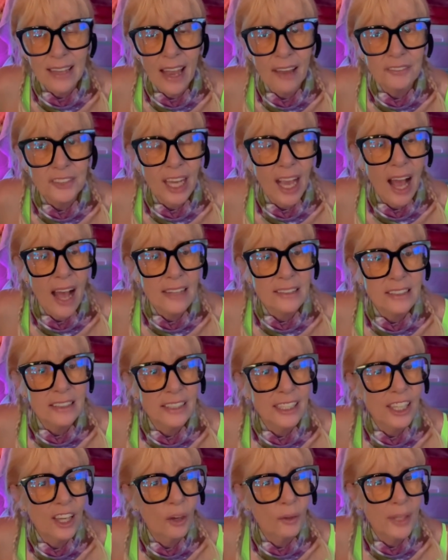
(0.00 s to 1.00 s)
I have to
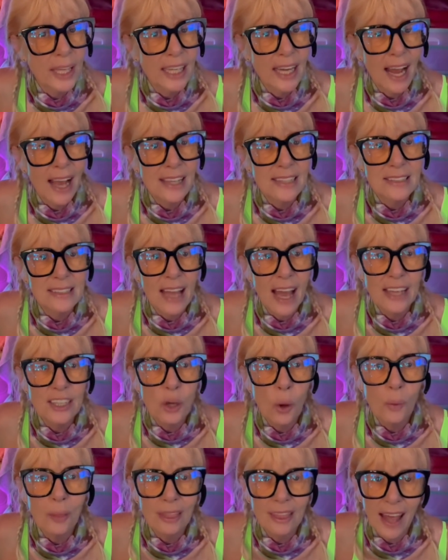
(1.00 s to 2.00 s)
constantly go get ice. I
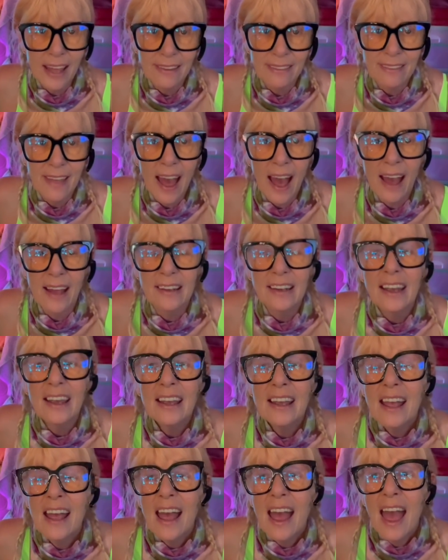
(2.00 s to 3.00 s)
don't like that.
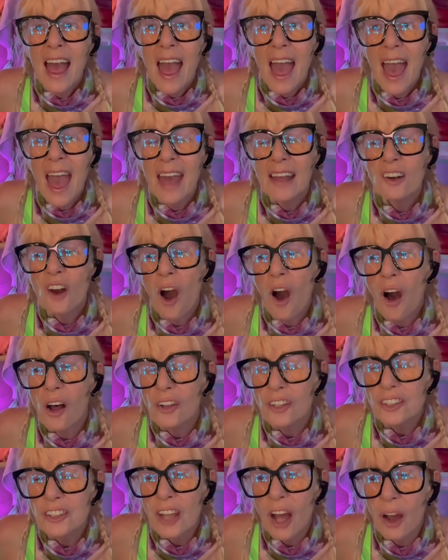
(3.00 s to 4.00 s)
And
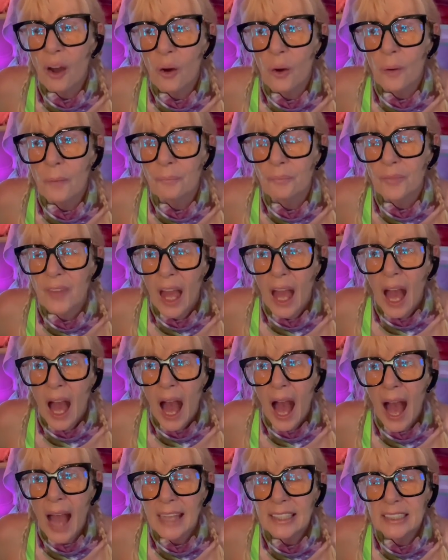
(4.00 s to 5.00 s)
also,
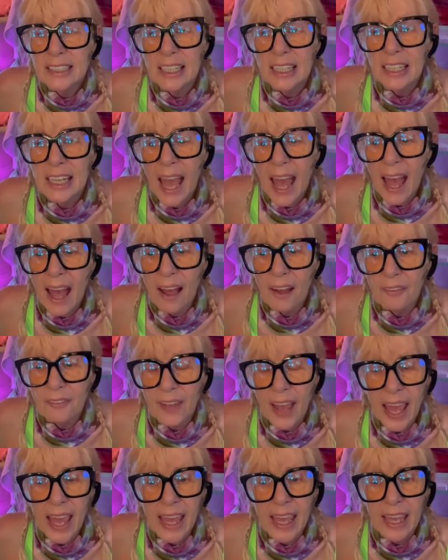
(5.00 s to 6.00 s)
I did have
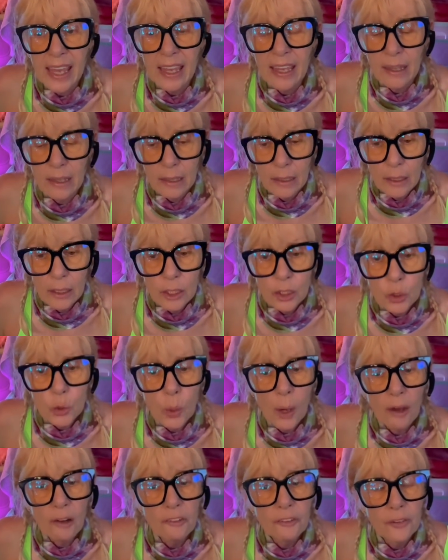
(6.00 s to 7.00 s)
a
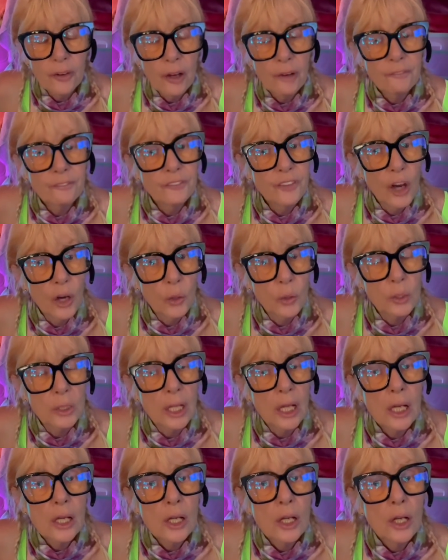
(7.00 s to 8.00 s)
12 volt
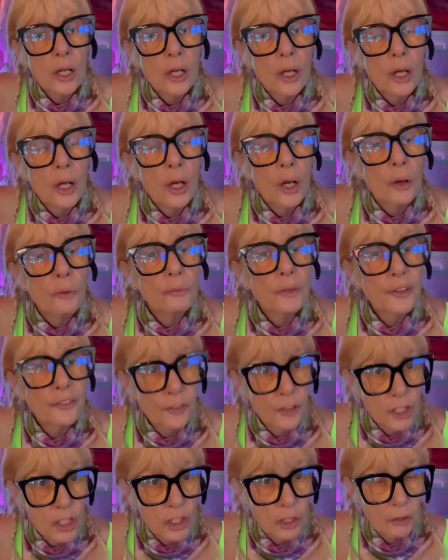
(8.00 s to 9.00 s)

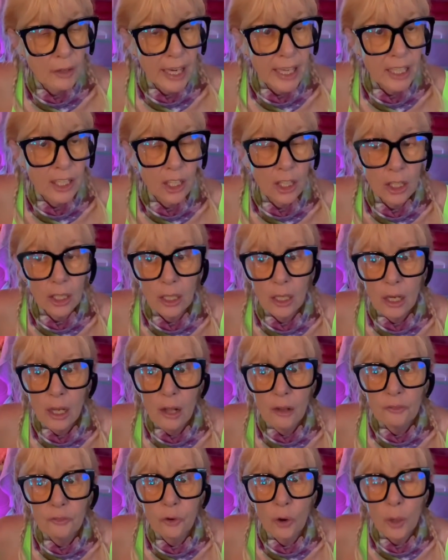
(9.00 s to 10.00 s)
refrigerator
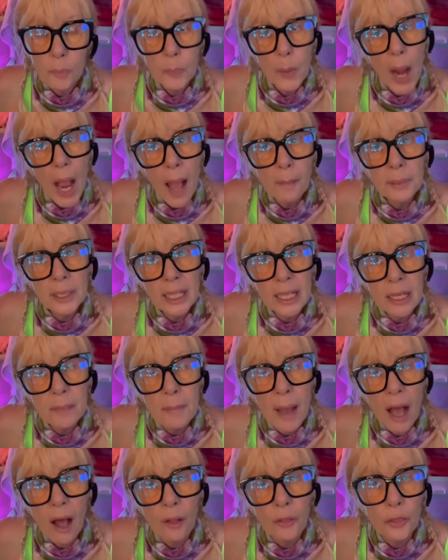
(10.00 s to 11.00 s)
for probably
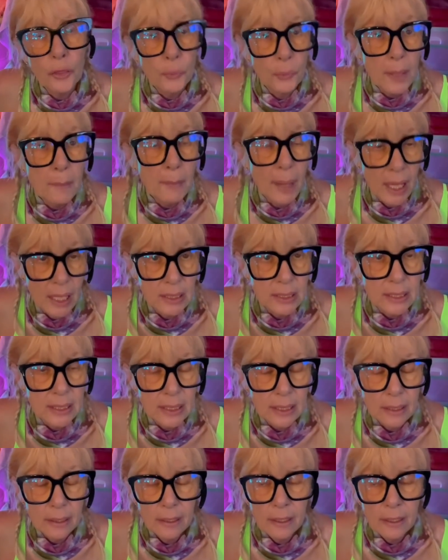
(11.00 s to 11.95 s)
about three months.